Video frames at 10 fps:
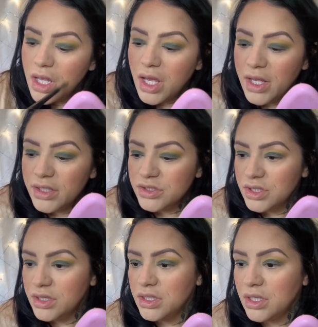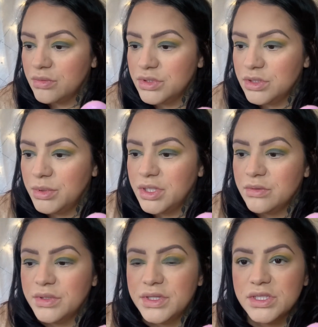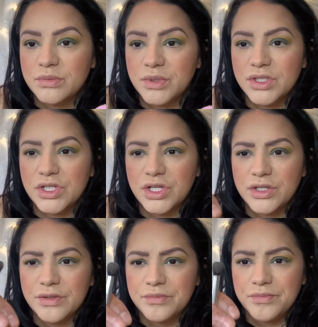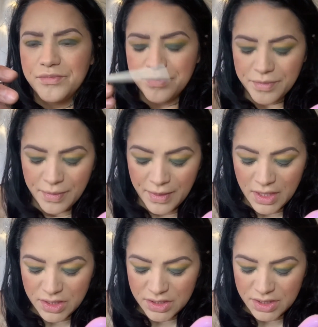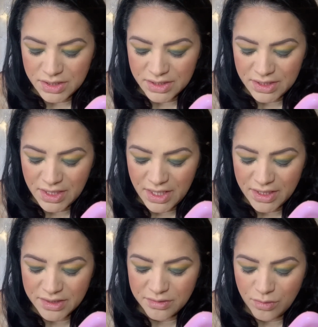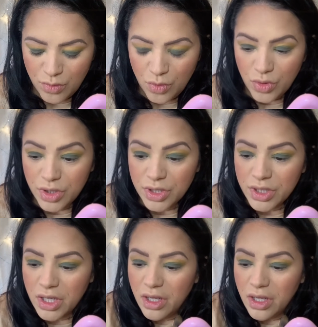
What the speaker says: I actually think I would do better with this brush here, just because it has more,